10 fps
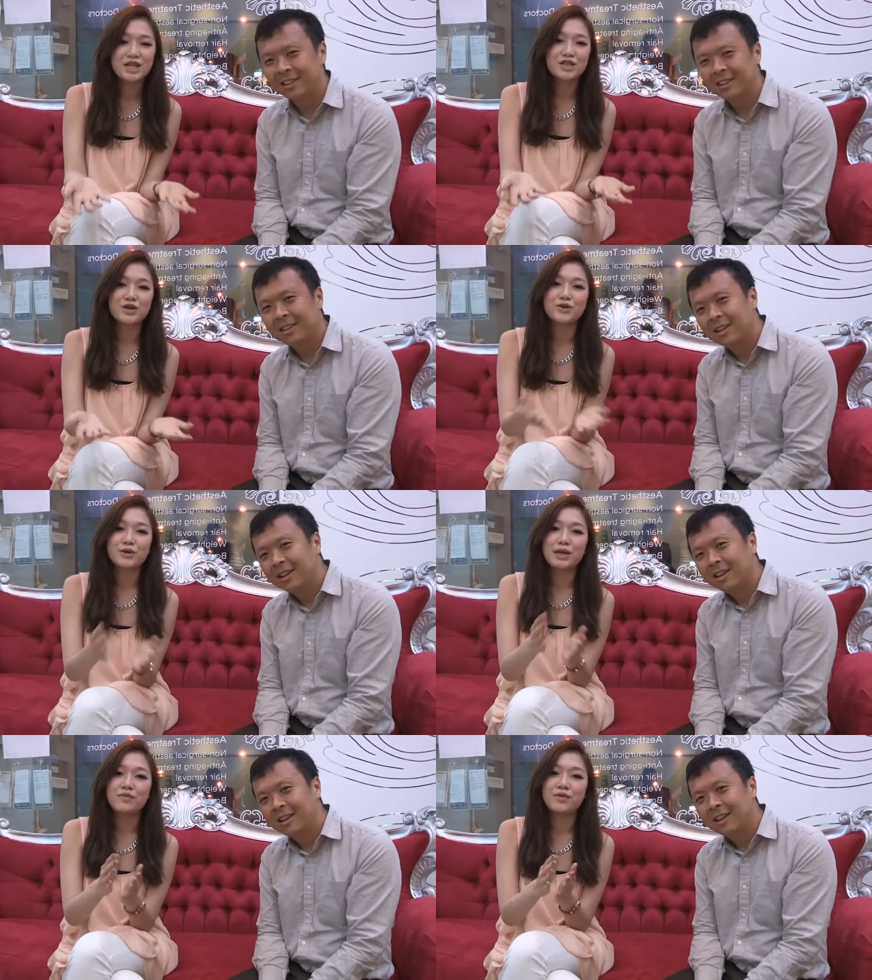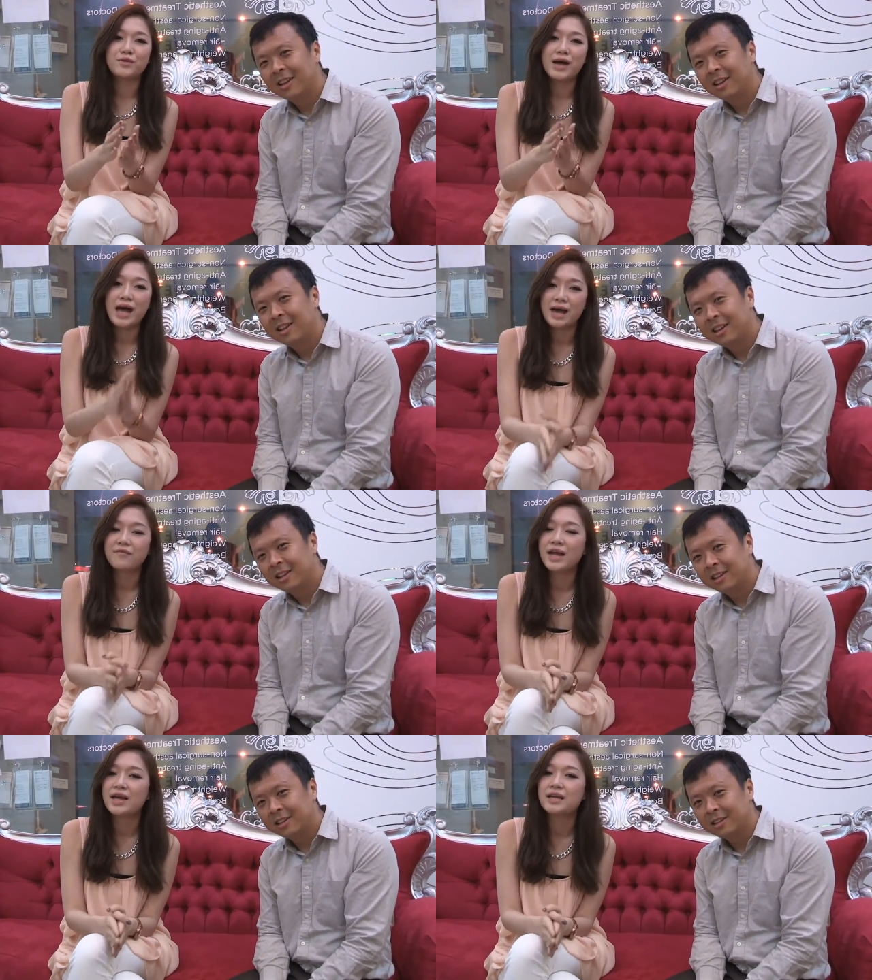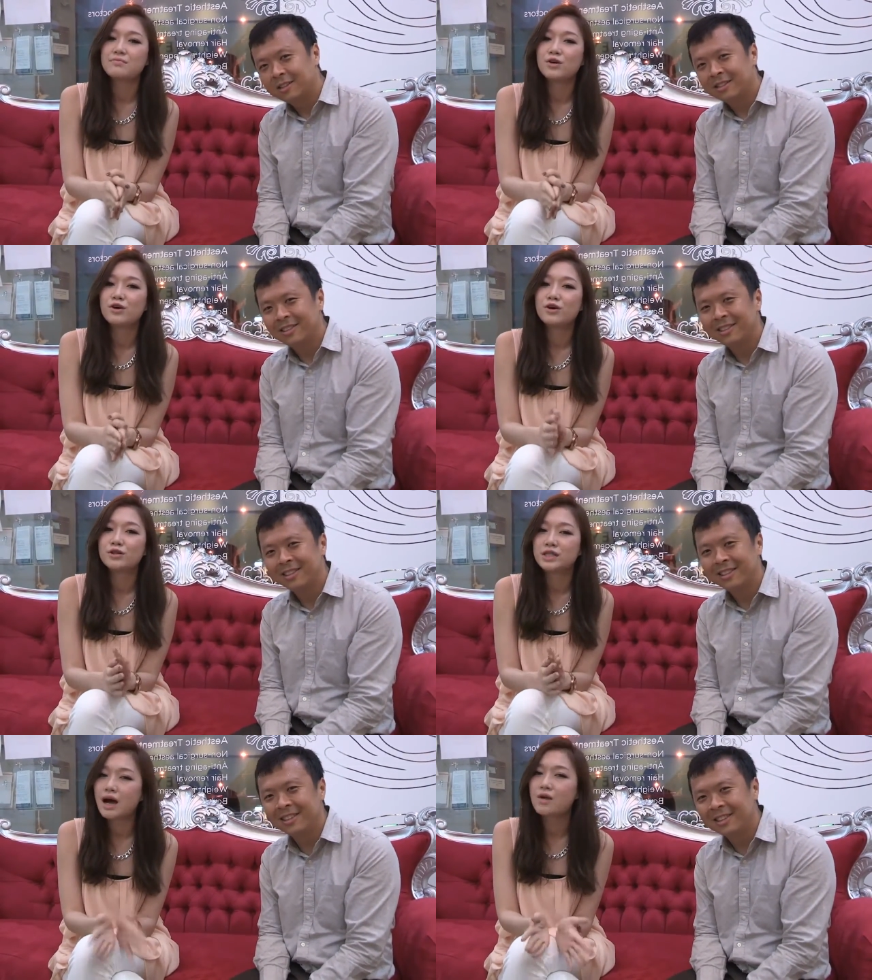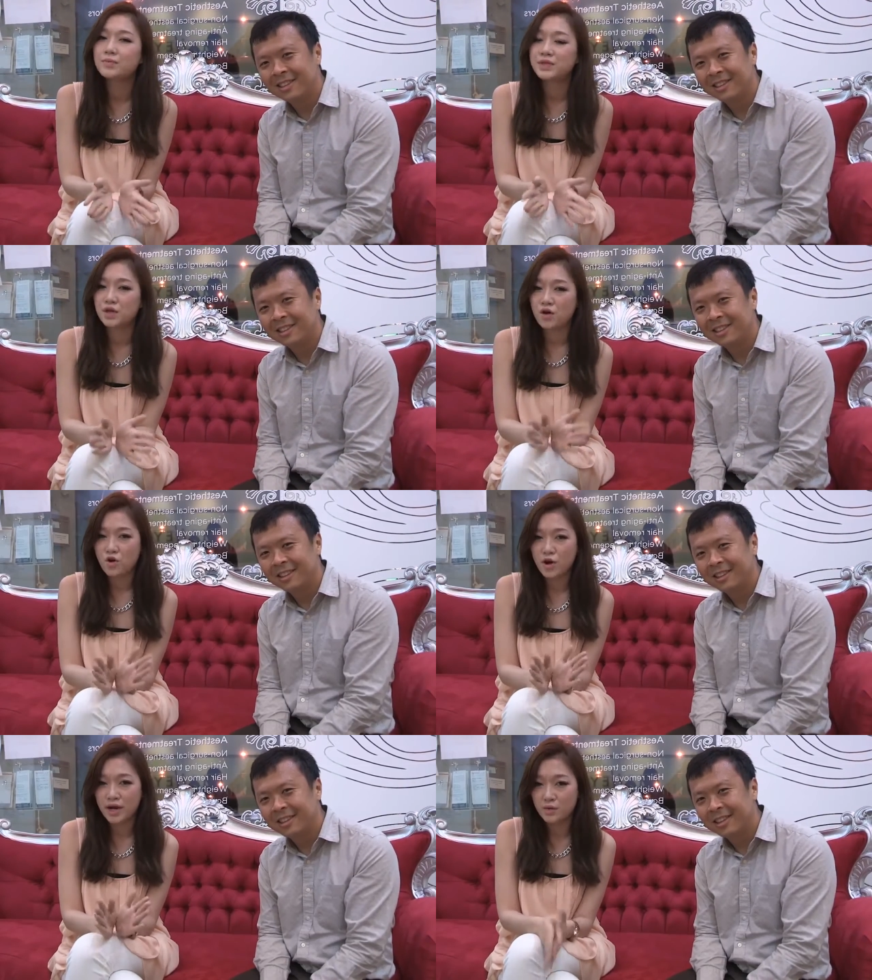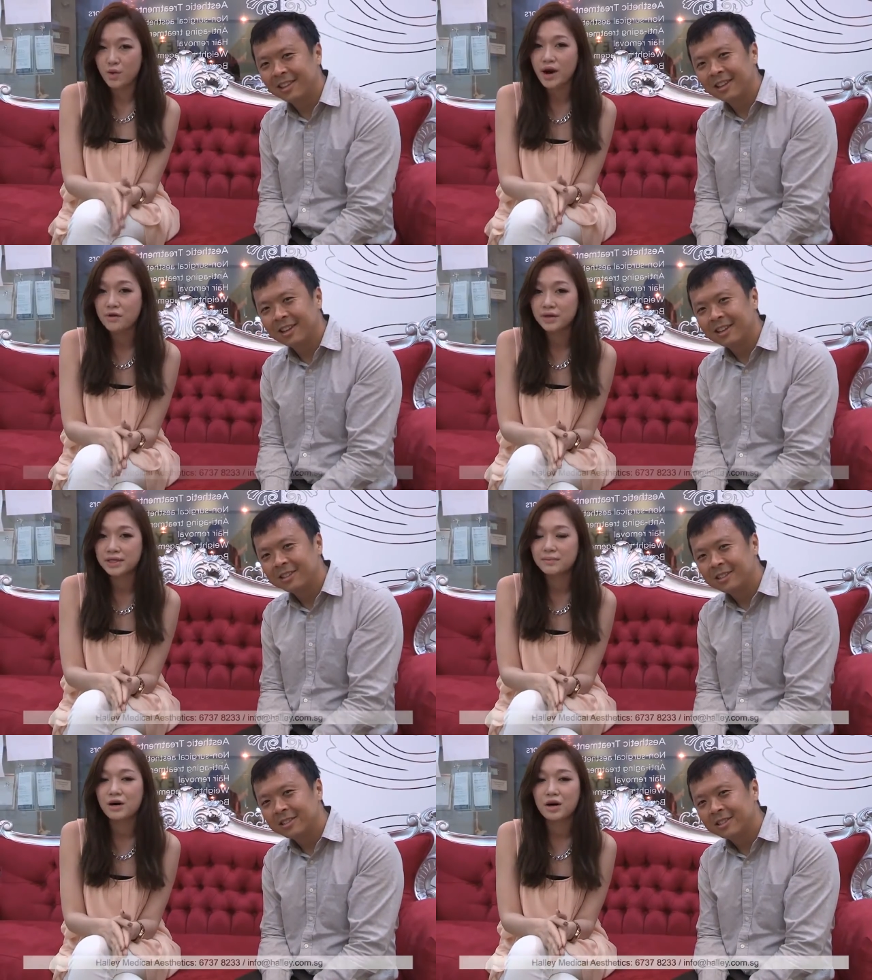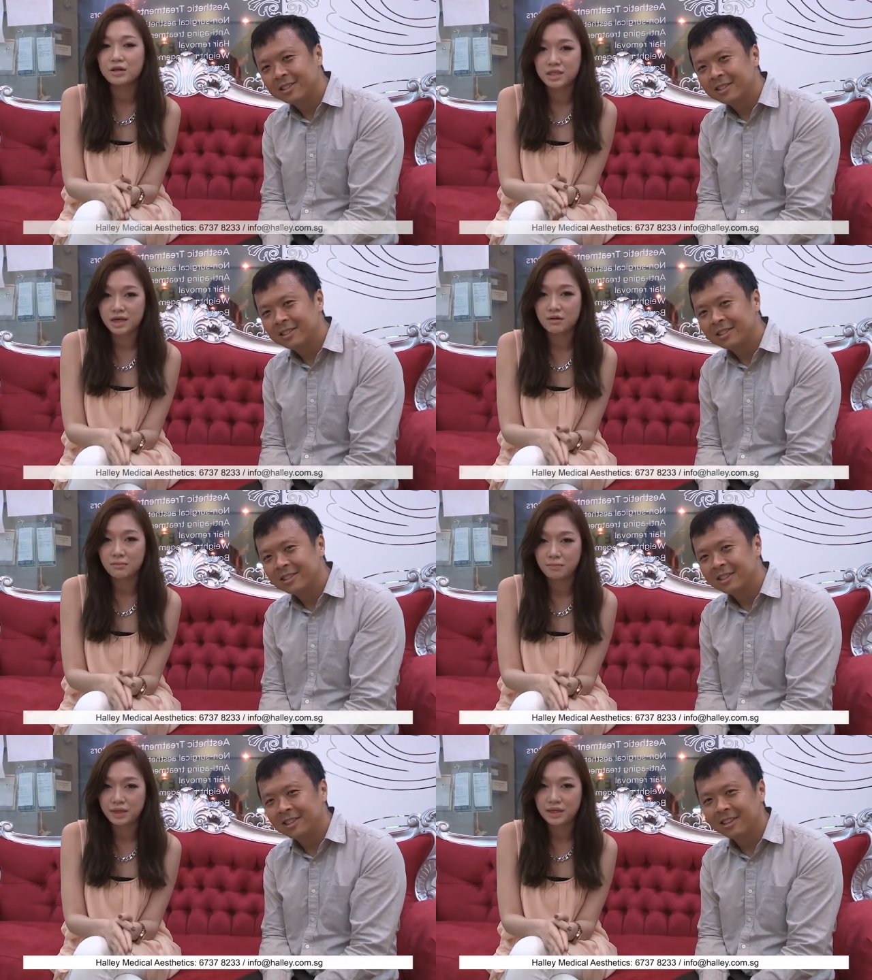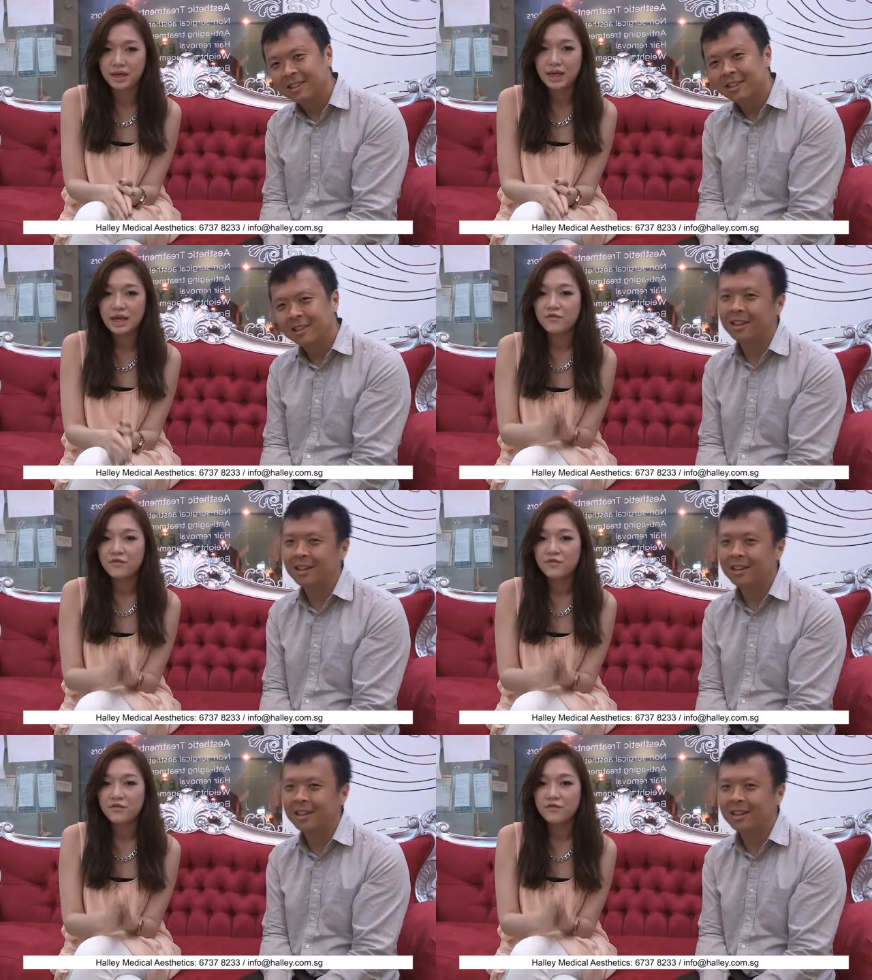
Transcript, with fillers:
Speaker 1: So if you have any more doubts or inquiries about Ultherapy,